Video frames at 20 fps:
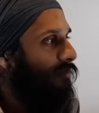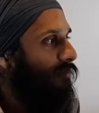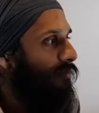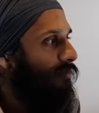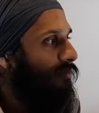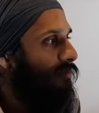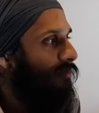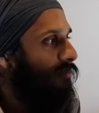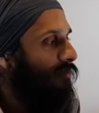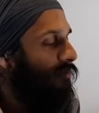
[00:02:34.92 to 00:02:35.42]

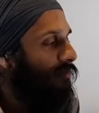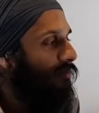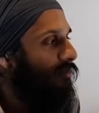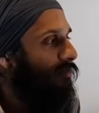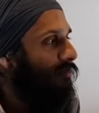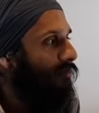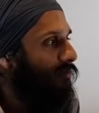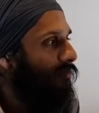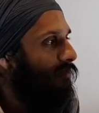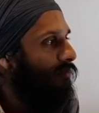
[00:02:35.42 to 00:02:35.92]

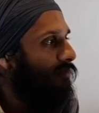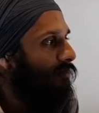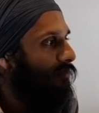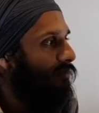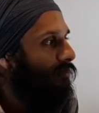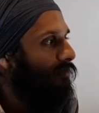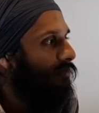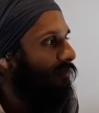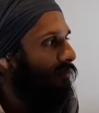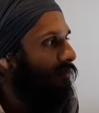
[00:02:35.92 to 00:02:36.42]

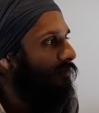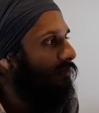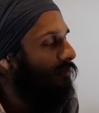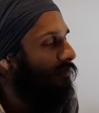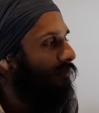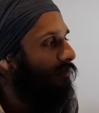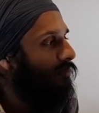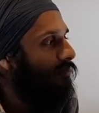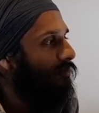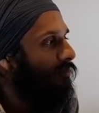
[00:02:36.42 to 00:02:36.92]

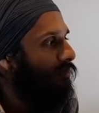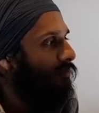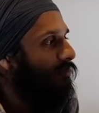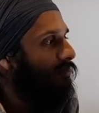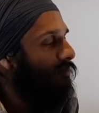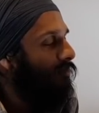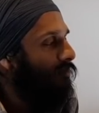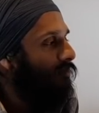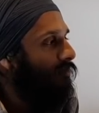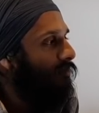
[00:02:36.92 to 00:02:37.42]

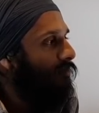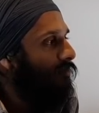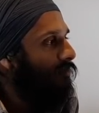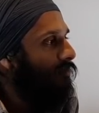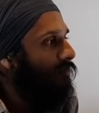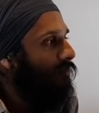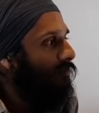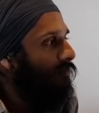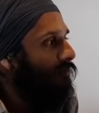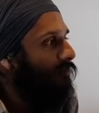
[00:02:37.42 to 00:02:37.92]

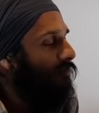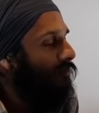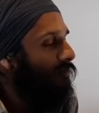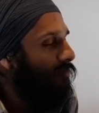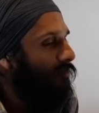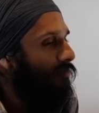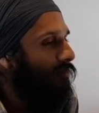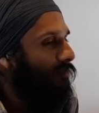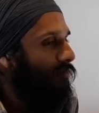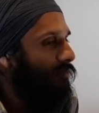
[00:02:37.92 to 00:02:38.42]

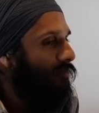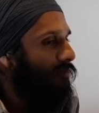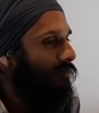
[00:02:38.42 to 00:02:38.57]
The person shown says nothing.